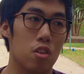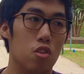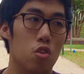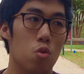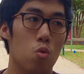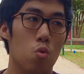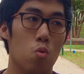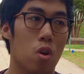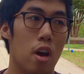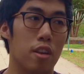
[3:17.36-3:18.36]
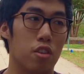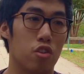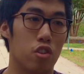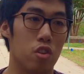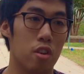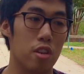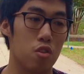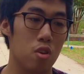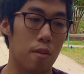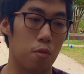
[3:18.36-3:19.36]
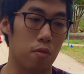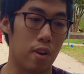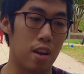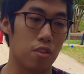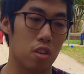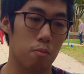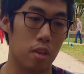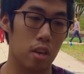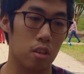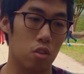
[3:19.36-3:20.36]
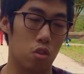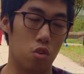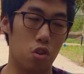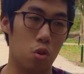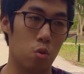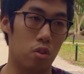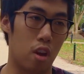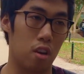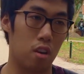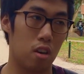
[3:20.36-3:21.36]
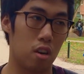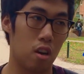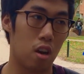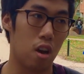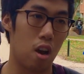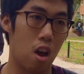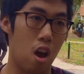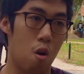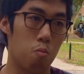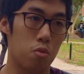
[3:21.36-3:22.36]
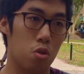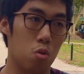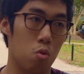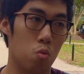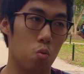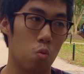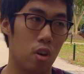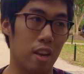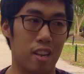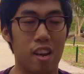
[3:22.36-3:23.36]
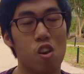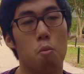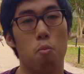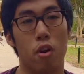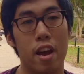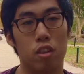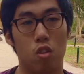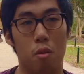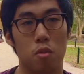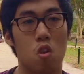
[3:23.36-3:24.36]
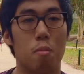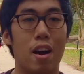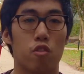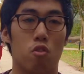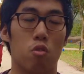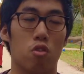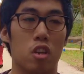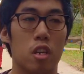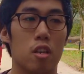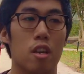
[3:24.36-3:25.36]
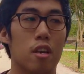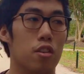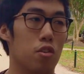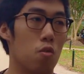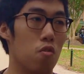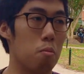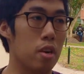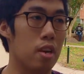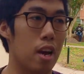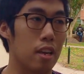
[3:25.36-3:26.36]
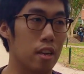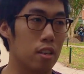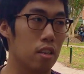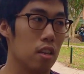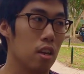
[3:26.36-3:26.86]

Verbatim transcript: you, as a student, you have to find something to do that help you, like a little break to help you go back to the routine. So for me, I guess